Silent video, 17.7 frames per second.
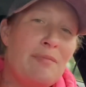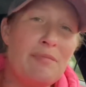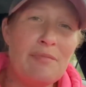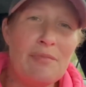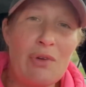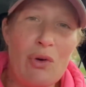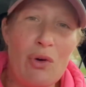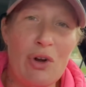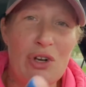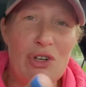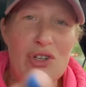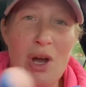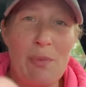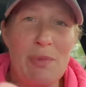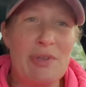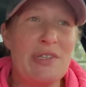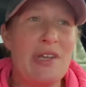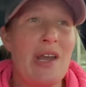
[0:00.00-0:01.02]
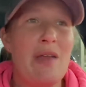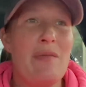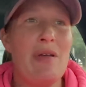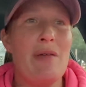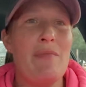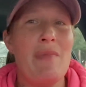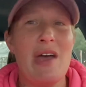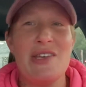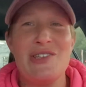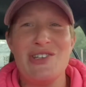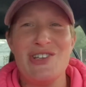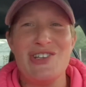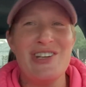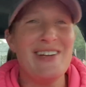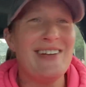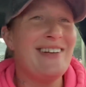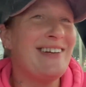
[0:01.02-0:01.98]
Cornershop was sending me a
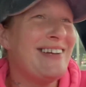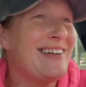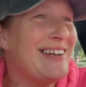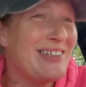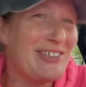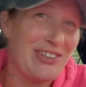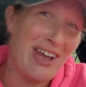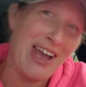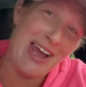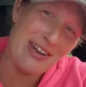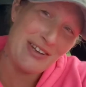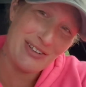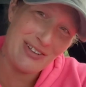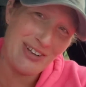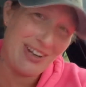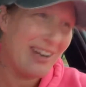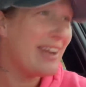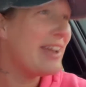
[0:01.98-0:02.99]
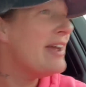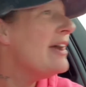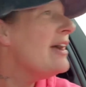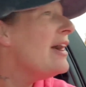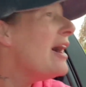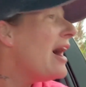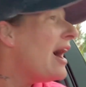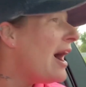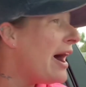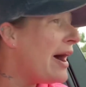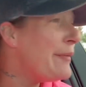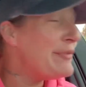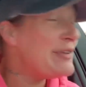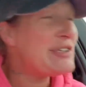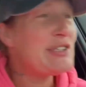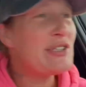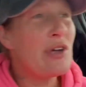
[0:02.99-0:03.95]
message, so I had to look at it.
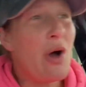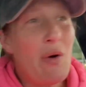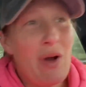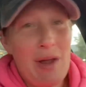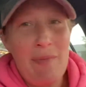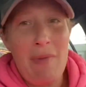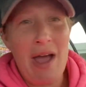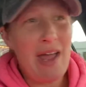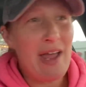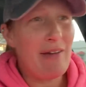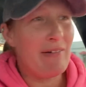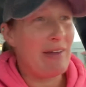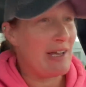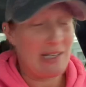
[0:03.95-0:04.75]
This is going in my area